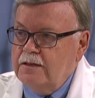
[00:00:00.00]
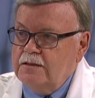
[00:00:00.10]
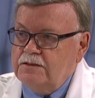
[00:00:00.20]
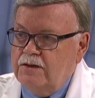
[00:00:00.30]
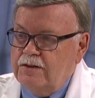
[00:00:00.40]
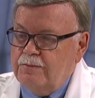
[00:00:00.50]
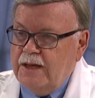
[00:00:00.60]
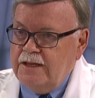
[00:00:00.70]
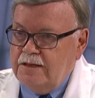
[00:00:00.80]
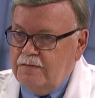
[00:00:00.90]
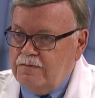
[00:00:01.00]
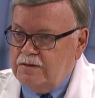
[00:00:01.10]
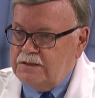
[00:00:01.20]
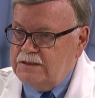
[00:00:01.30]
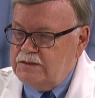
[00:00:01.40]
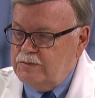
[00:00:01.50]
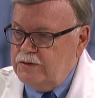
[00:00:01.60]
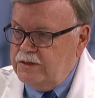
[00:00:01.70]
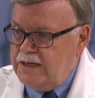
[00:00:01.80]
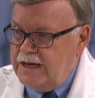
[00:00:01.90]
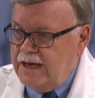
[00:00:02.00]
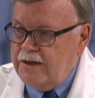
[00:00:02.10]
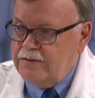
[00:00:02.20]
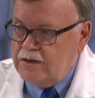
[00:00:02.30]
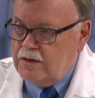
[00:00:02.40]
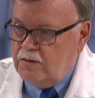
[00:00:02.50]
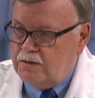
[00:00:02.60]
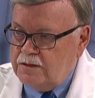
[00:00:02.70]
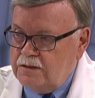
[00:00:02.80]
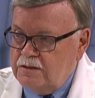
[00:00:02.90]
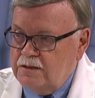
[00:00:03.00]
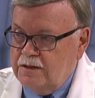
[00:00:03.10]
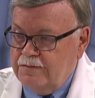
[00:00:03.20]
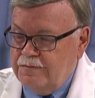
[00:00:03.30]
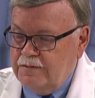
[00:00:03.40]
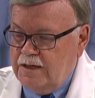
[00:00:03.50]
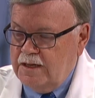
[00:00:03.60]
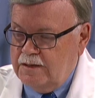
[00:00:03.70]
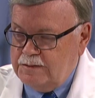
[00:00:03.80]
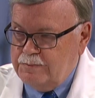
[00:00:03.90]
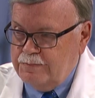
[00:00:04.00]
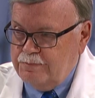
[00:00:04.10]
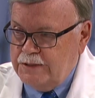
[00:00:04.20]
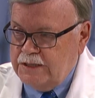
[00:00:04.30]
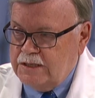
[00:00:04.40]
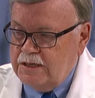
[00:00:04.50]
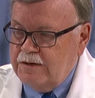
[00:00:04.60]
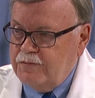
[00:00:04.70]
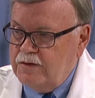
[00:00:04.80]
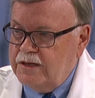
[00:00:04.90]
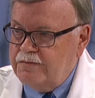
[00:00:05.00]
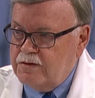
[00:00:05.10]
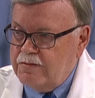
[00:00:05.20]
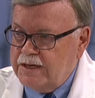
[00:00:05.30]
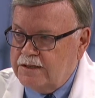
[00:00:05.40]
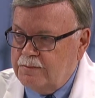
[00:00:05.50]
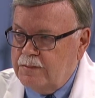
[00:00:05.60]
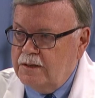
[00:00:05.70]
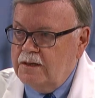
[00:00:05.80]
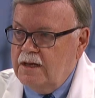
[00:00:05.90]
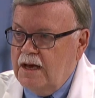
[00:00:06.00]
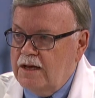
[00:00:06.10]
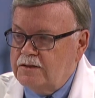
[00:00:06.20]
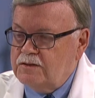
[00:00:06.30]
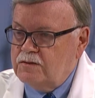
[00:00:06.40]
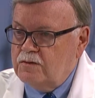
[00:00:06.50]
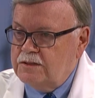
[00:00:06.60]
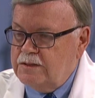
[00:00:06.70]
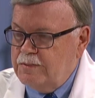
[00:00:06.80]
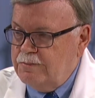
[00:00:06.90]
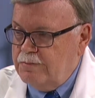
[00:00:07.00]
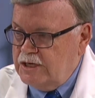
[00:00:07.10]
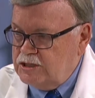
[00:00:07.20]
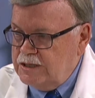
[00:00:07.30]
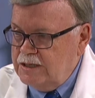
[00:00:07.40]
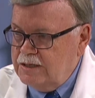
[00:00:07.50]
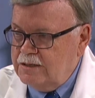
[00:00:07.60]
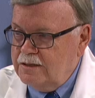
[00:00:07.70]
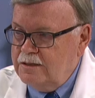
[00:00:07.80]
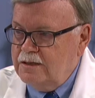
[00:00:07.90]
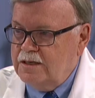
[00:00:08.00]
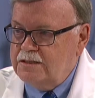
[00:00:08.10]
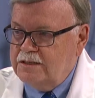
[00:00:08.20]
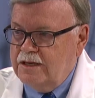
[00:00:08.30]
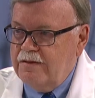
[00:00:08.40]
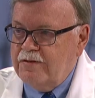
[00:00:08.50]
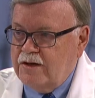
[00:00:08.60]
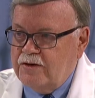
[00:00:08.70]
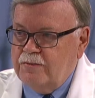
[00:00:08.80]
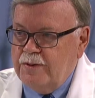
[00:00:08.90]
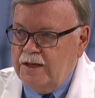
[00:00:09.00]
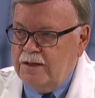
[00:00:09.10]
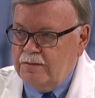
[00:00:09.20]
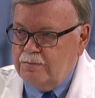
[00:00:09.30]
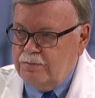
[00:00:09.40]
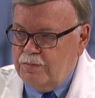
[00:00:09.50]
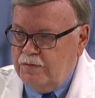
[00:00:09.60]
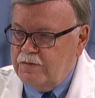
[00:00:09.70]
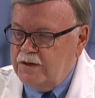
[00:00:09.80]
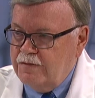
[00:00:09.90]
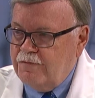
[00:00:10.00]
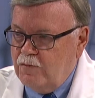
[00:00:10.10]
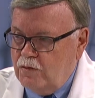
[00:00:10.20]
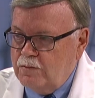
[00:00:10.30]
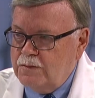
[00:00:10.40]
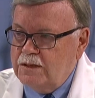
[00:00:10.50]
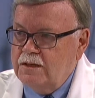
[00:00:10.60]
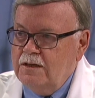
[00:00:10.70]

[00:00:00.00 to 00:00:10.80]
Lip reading: So the main difference is when you take out the colon, and it's particularly if you leave the rectum, the stool is a bit mushy. It's never going to be perfectly formed.